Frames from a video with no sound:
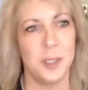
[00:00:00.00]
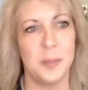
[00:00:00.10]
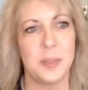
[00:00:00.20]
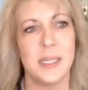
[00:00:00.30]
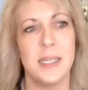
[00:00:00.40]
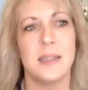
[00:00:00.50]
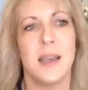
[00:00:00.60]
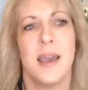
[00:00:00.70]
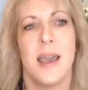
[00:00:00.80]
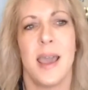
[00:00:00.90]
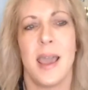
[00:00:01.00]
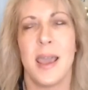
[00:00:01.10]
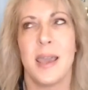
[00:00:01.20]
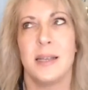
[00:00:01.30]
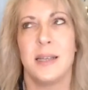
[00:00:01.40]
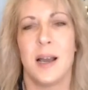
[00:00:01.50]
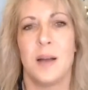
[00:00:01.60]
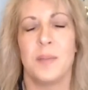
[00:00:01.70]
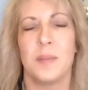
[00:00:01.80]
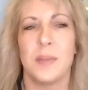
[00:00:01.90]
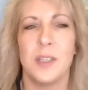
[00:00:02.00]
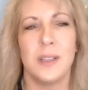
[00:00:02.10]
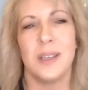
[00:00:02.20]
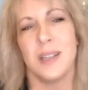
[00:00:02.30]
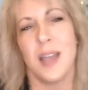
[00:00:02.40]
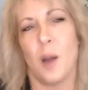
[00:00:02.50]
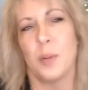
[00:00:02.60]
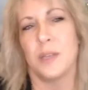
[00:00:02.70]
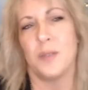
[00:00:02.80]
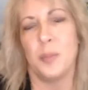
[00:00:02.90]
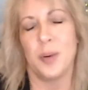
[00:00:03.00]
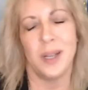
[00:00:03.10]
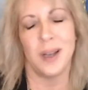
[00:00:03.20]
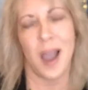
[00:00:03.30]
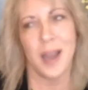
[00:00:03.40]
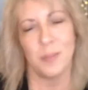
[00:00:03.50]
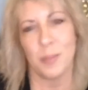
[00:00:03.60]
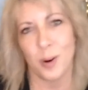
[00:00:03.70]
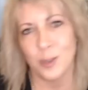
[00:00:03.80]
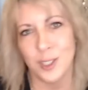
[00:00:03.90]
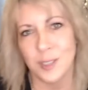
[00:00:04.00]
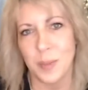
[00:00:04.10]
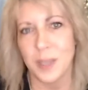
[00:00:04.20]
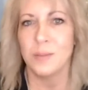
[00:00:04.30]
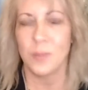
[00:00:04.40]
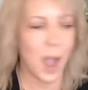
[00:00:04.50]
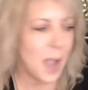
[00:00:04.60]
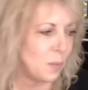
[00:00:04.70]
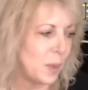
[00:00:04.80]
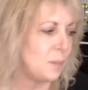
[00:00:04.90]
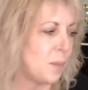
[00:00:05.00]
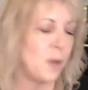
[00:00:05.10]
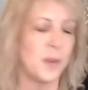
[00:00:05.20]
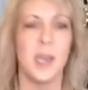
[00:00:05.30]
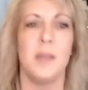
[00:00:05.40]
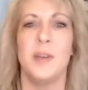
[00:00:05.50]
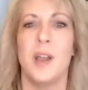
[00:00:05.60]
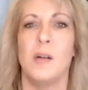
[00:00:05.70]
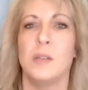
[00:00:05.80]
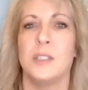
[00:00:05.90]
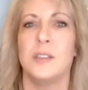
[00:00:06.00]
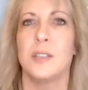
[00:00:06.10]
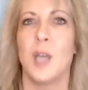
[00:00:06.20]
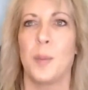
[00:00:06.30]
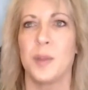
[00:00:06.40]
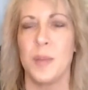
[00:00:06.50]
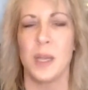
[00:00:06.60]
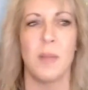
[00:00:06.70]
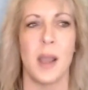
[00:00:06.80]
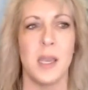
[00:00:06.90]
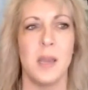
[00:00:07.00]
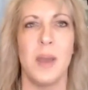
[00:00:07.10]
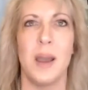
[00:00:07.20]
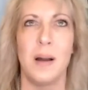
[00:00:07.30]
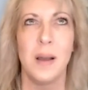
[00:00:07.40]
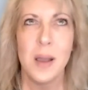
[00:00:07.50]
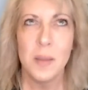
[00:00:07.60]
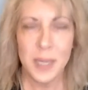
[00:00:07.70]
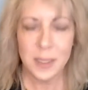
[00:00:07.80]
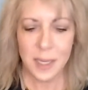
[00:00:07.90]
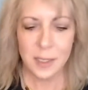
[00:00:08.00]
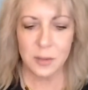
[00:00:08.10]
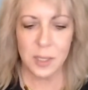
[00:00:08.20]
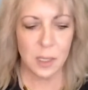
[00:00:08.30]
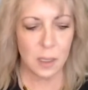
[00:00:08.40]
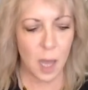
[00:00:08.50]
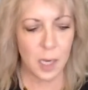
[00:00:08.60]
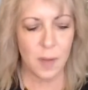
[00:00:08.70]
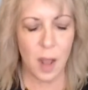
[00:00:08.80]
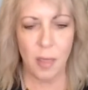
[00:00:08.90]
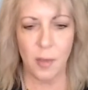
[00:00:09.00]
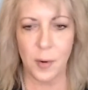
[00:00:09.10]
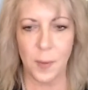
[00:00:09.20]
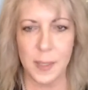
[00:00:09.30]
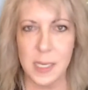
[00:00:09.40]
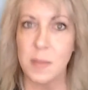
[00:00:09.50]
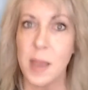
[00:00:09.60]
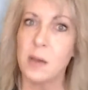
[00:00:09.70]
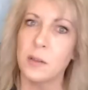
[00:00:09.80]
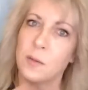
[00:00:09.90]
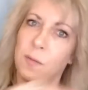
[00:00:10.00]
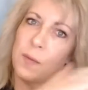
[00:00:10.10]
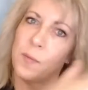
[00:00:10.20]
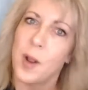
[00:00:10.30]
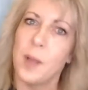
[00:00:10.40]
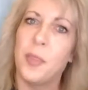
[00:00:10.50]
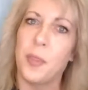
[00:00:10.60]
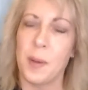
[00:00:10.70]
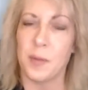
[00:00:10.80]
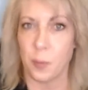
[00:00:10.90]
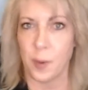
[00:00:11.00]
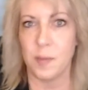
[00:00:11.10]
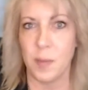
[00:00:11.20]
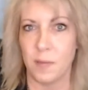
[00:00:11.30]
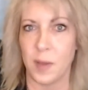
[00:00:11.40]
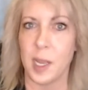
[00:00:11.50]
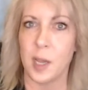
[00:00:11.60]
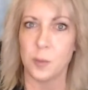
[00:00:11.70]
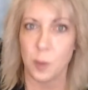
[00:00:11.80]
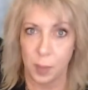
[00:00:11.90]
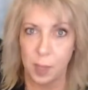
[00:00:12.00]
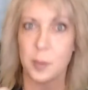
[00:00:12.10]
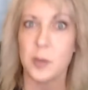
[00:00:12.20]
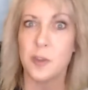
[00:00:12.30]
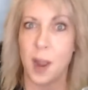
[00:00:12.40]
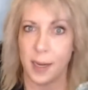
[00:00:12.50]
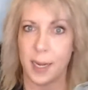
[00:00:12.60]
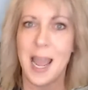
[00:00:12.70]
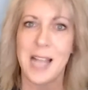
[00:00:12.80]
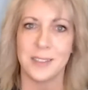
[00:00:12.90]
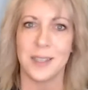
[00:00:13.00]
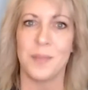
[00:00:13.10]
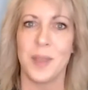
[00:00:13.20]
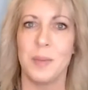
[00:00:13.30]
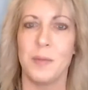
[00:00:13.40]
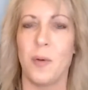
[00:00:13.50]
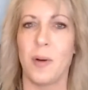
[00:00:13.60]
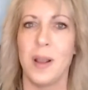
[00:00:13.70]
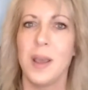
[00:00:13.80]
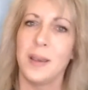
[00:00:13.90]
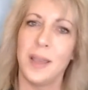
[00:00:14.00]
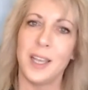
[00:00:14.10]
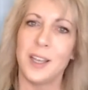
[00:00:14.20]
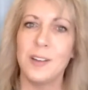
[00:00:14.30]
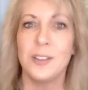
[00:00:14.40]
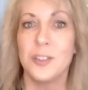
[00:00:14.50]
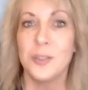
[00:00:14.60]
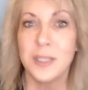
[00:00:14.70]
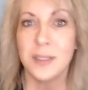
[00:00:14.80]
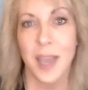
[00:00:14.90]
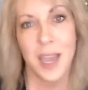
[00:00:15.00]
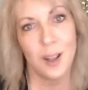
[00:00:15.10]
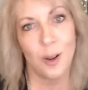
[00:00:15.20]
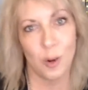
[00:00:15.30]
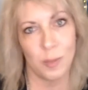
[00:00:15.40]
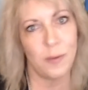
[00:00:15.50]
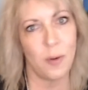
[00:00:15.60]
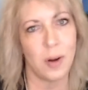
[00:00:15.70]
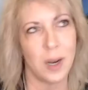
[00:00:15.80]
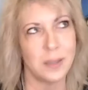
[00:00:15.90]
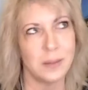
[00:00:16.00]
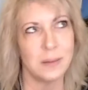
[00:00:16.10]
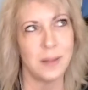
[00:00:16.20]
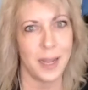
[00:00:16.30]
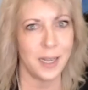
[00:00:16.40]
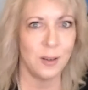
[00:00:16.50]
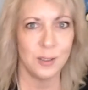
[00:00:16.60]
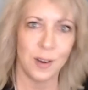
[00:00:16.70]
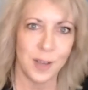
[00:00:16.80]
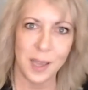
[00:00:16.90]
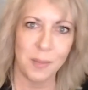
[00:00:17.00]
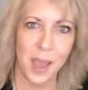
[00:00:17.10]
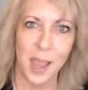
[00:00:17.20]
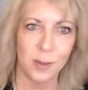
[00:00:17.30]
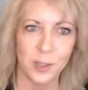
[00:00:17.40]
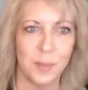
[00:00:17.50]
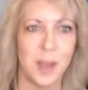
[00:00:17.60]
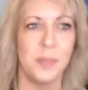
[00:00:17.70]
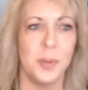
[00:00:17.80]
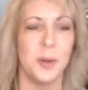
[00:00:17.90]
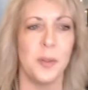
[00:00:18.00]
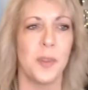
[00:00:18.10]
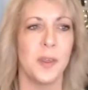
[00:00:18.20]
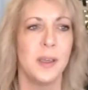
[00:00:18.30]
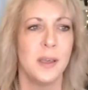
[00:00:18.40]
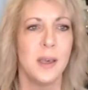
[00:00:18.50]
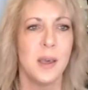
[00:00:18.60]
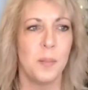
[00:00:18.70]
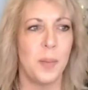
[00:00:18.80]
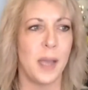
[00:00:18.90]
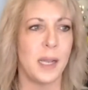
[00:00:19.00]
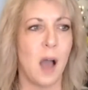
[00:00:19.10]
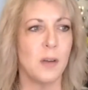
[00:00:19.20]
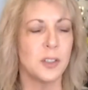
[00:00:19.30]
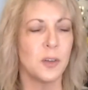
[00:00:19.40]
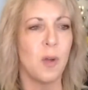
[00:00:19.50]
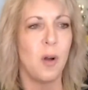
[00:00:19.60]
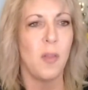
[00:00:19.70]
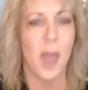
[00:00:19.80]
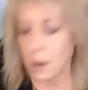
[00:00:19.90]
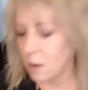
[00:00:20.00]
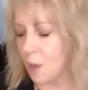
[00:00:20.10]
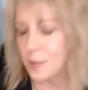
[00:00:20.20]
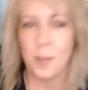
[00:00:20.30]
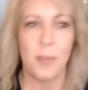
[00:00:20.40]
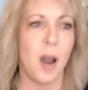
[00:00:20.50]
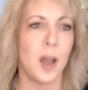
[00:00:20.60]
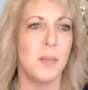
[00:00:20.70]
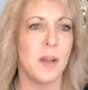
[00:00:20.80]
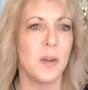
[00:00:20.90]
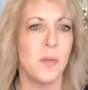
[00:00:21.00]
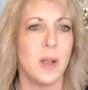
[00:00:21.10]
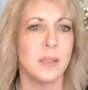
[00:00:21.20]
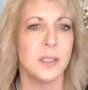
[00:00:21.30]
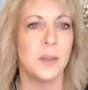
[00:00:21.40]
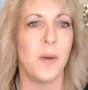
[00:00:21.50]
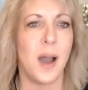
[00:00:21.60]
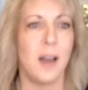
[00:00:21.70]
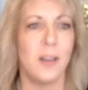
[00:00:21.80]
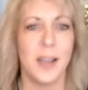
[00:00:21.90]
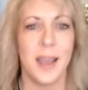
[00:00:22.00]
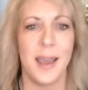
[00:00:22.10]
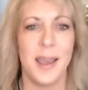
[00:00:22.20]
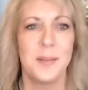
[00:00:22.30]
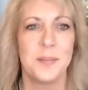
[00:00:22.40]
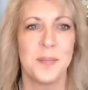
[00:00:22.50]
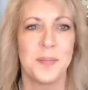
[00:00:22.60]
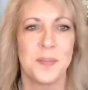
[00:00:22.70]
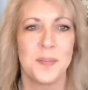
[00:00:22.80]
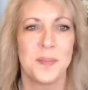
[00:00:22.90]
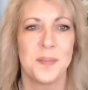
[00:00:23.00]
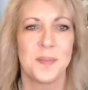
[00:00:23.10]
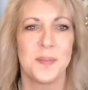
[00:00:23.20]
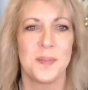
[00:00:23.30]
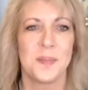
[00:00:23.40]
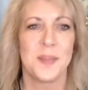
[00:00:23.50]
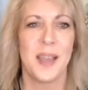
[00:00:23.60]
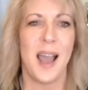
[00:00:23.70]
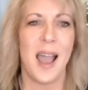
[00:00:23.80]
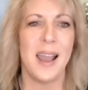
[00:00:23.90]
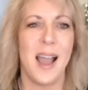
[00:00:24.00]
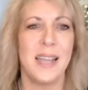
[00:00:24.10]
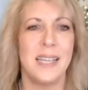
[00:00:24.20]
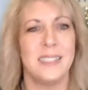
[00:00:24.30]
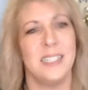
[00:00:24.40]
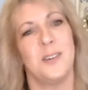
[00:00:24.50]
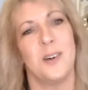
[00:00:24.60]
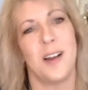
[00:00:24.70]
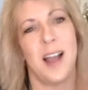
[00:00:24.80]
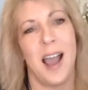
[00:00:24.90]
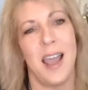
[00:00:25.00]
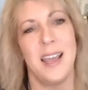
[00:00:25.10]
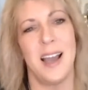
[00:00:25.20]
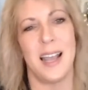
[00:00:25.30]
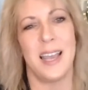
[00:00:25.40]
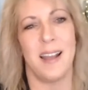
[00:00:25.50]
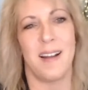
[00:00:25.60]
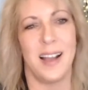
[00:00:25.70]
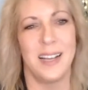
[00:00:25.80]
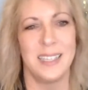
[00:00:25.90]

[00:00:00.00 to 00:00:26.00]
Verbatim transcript: too, please. And um, it helps if you put an item purchase, but I we both keep notes. It just helps me in my email because I do get a lot of other emails from thrift with me videos where people are trying to catch something before it goes to a sale or before it like goes on eBay or to my booth. But I'll scroll that along the bottom every once in a while, okay? Hi, hi, Kitty Corner. Hi, hi, Kara.